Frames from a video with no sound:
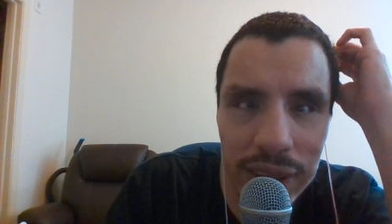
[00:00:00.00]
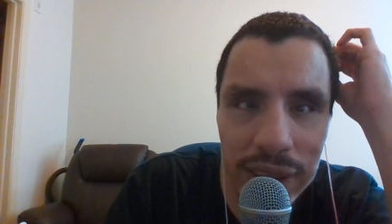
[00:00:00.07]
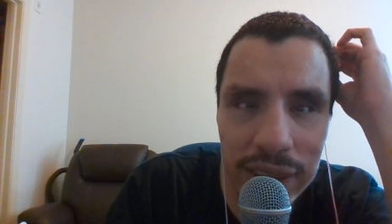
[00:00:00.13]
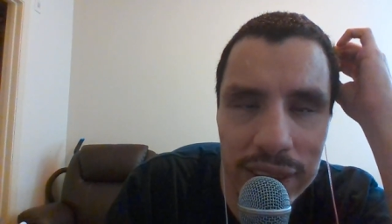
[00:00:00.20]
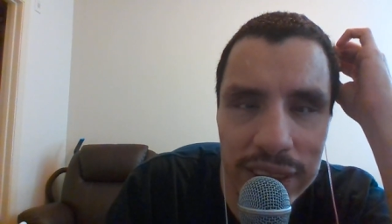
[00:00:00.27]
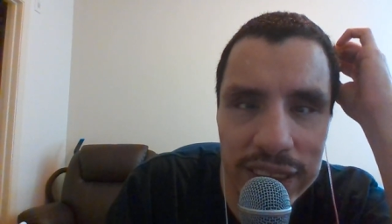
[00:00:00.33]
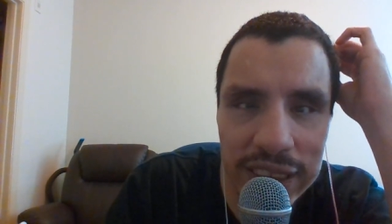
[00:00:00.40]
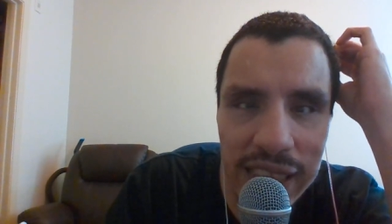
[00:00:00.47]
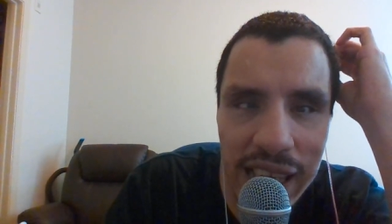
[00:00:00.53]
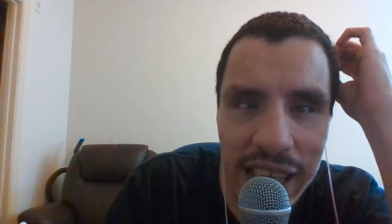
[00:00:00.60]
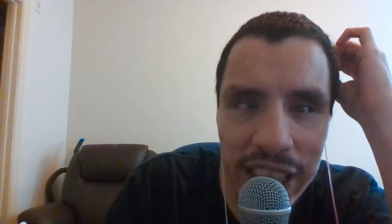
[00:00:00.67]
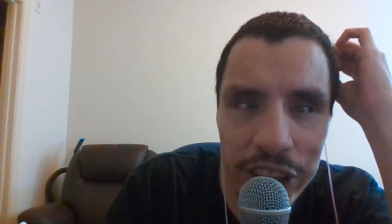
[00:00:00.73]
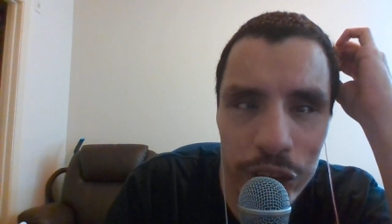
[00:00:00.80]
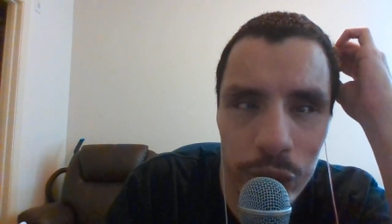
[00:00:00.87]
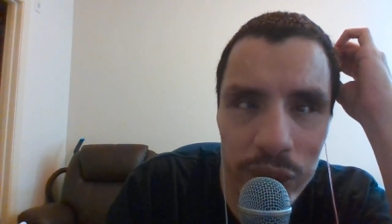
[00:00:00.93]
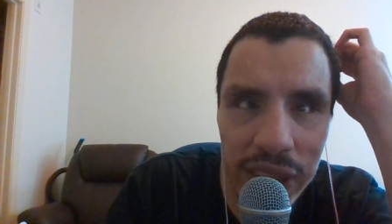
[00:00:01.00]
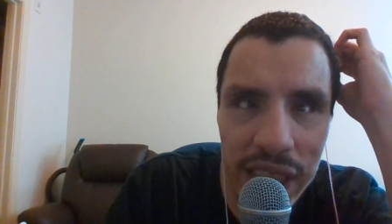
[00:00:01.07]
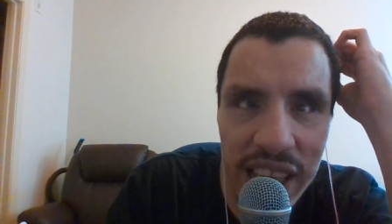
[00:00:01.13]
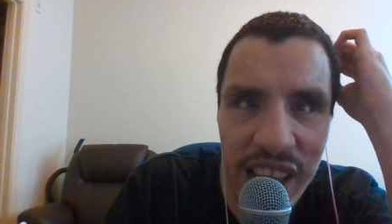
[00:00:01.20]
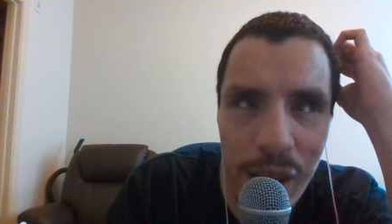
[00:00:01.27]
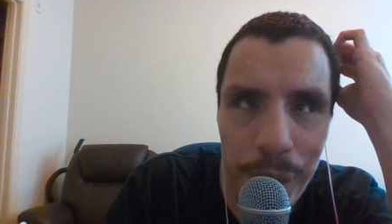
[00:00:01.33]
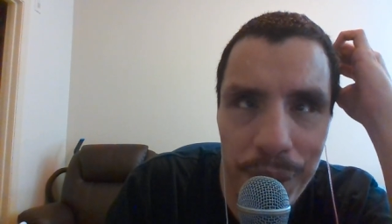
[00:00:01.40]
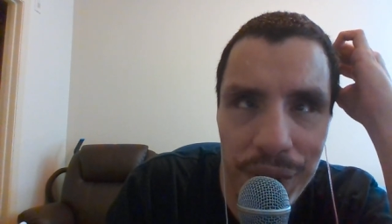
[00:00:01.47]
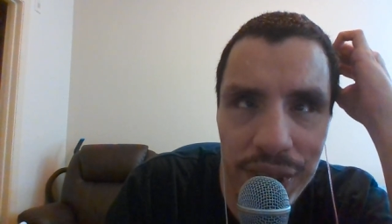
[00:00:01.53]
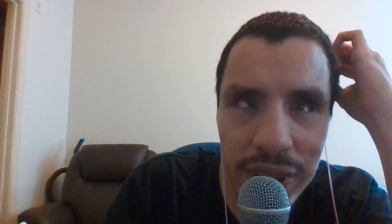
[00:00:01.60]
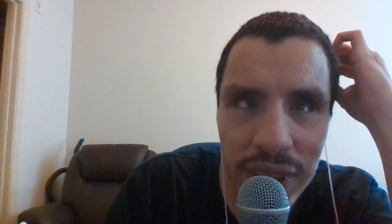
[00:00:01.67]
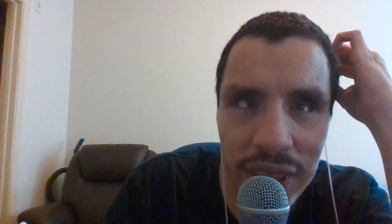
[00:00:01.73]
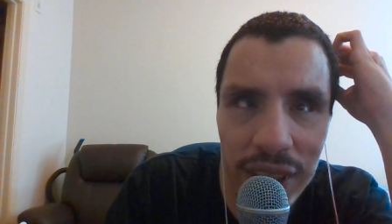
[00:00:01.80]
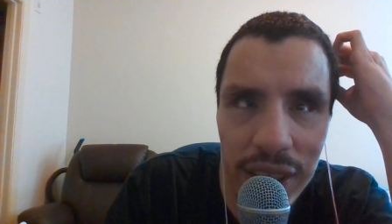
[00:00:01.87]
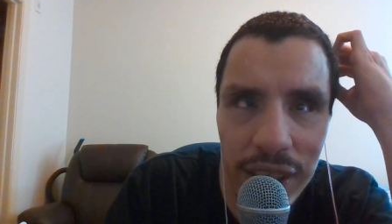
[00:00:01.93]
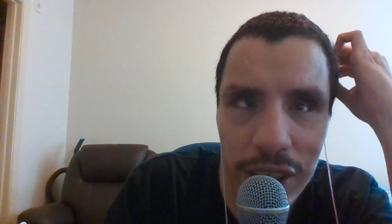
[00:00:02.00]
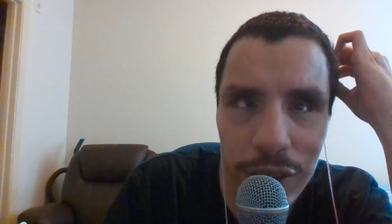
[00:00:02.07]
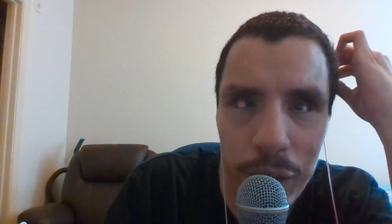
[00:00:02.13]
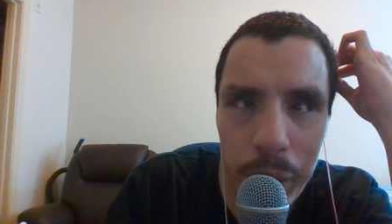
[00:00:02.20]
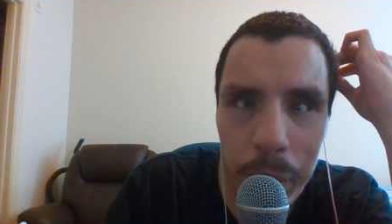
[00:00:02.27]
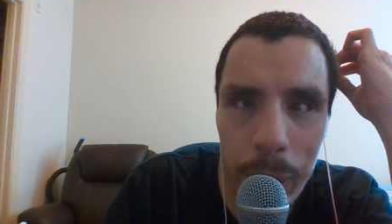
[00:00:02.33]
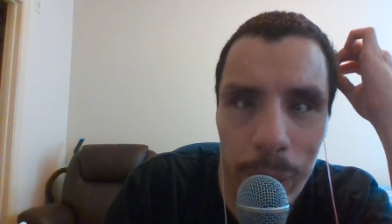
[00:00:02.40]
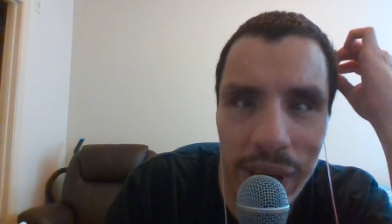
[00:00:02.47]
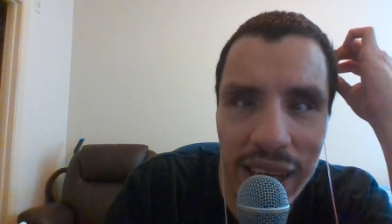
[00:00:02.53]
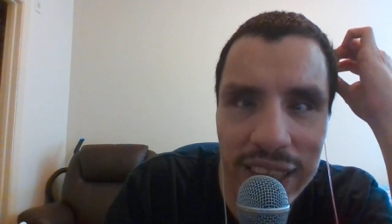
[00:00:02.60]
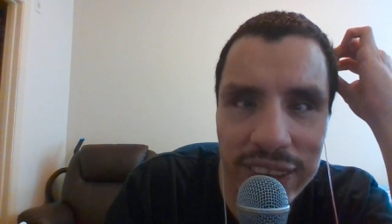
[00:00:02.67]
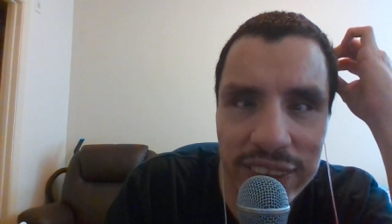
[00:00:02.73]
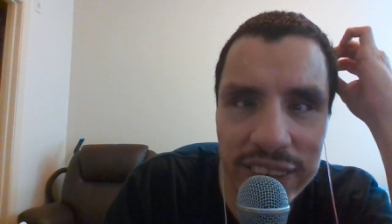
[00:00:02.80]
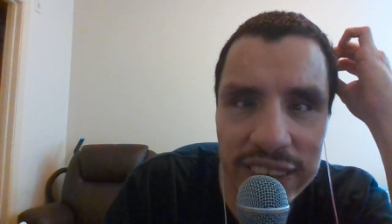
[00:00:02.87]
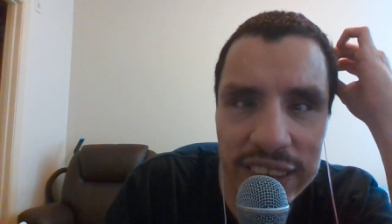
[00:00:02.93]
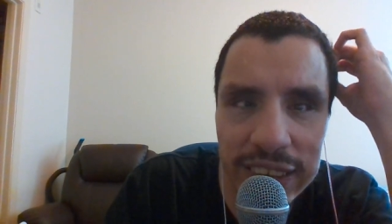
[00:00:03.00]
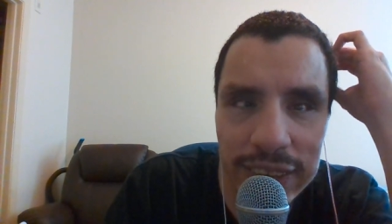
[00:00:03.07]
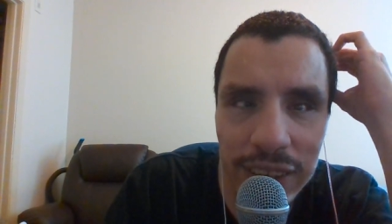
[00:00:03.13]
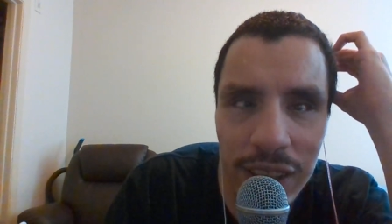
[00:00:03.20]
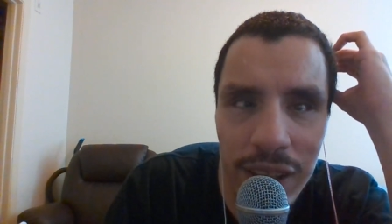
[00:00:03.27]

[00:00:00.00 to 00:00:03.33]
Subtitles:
is actually happening in practice.